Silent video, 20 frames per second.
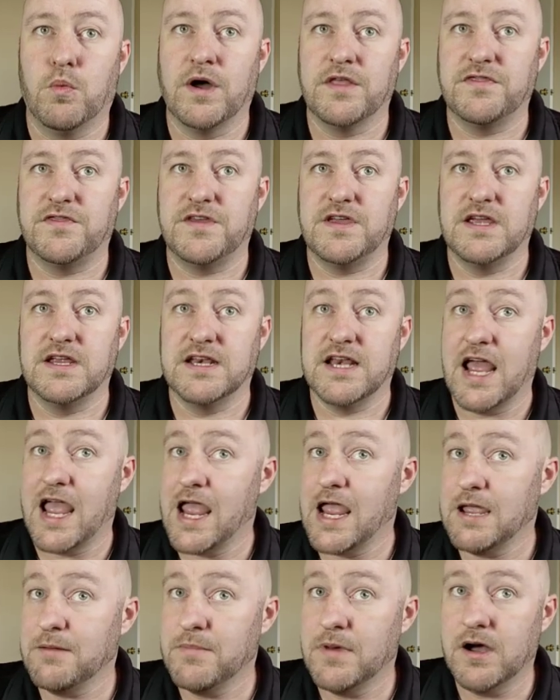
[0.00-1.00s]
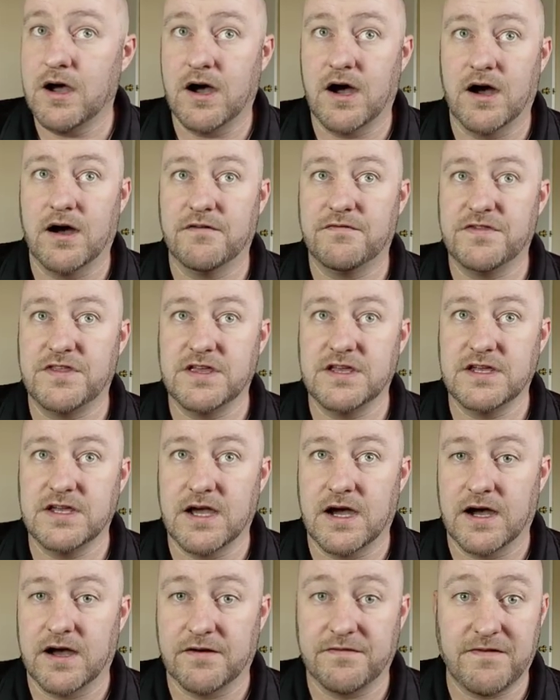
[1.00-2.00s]
what the name of
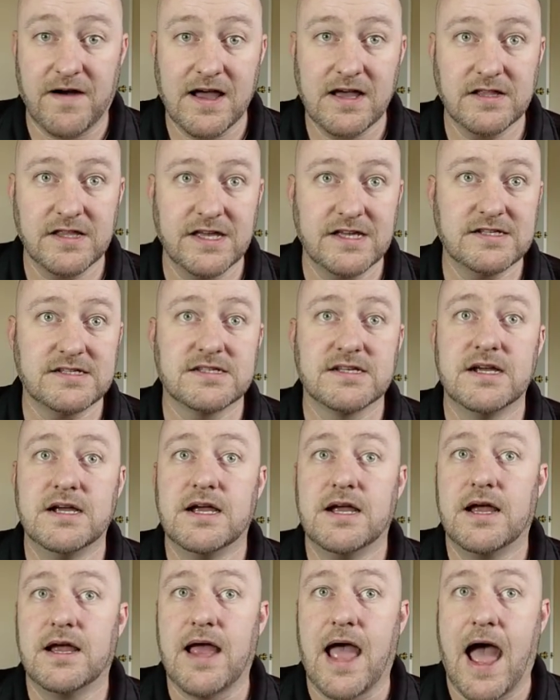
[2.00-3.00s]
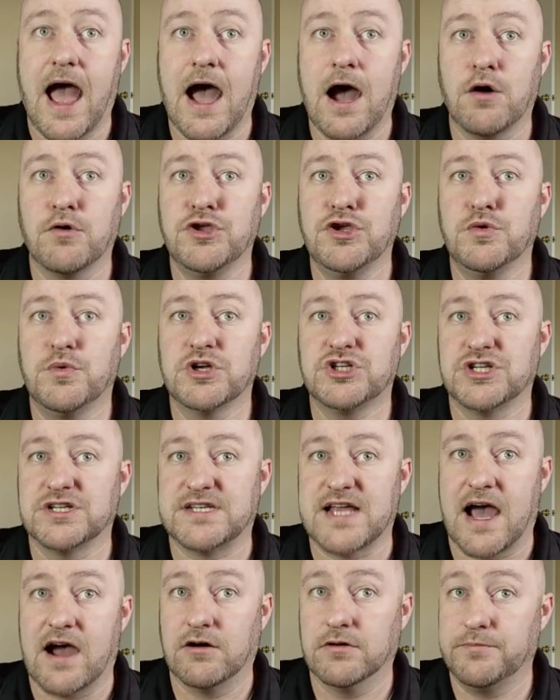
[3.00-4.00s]
the uh, file is, how you wish it
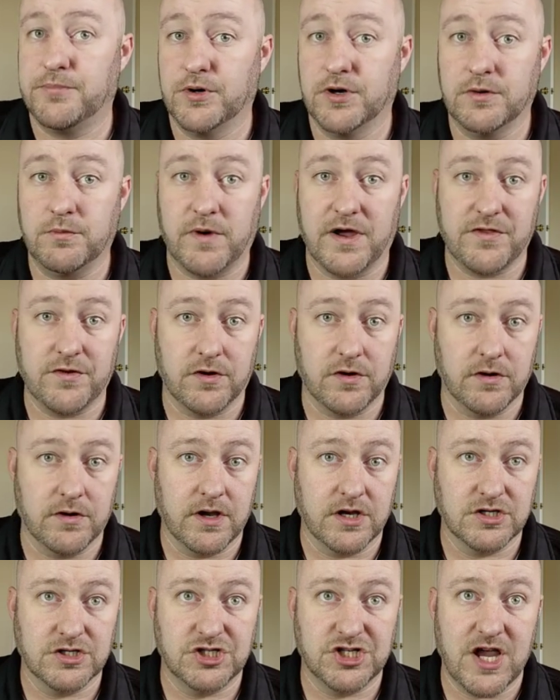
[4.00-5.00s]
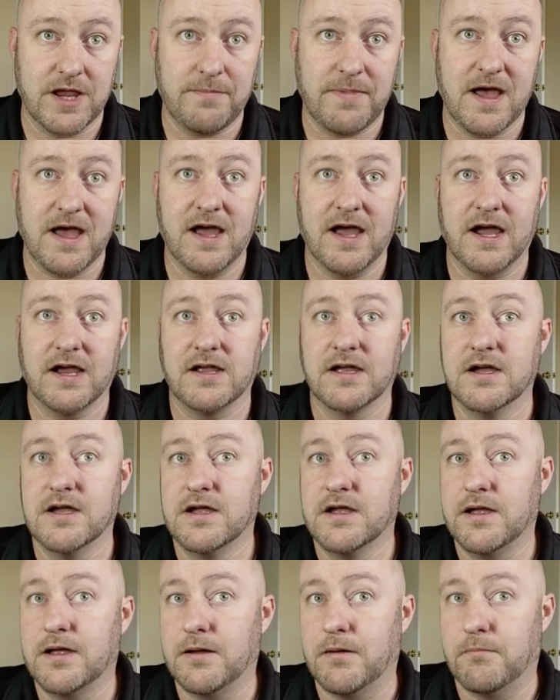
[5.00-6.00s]
to output, whether JPEG,
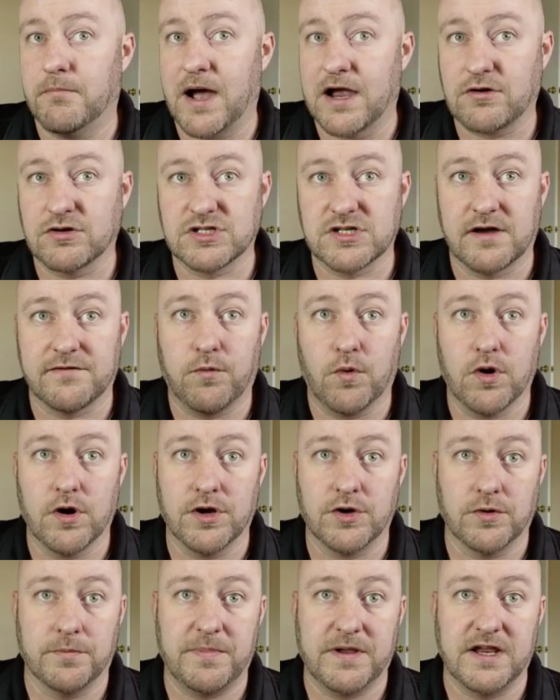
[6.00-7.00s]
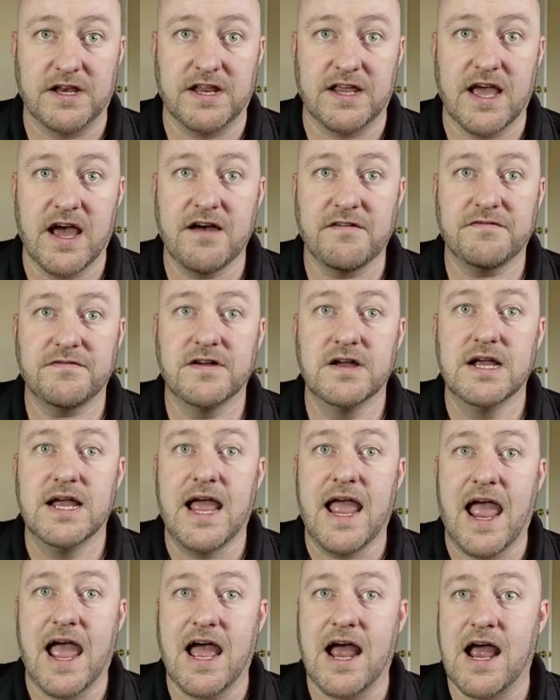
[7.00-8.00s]
Microsoft Word, or PDF,
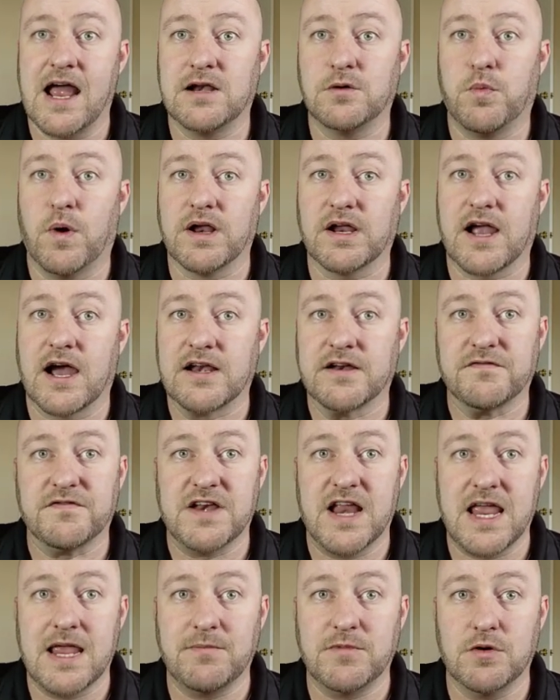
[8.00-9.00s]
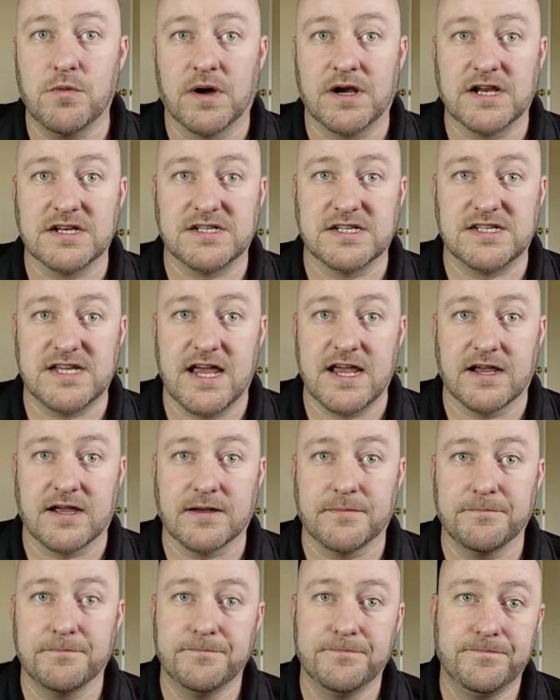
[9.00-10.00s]
and what kind of name you want it to
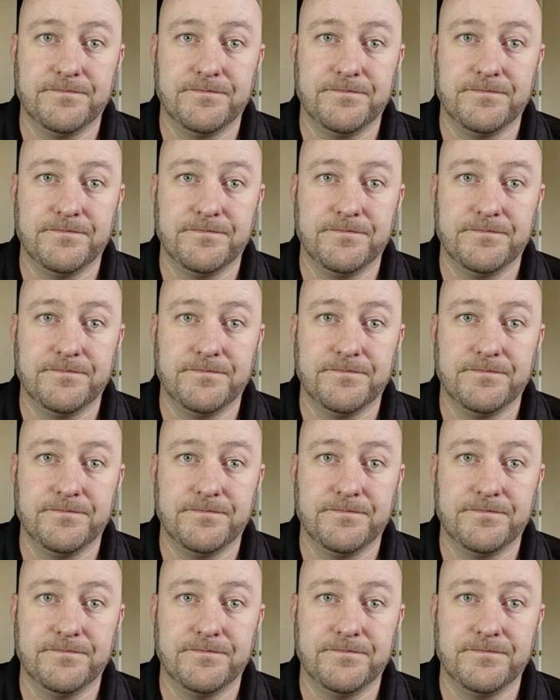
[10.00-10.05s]
take.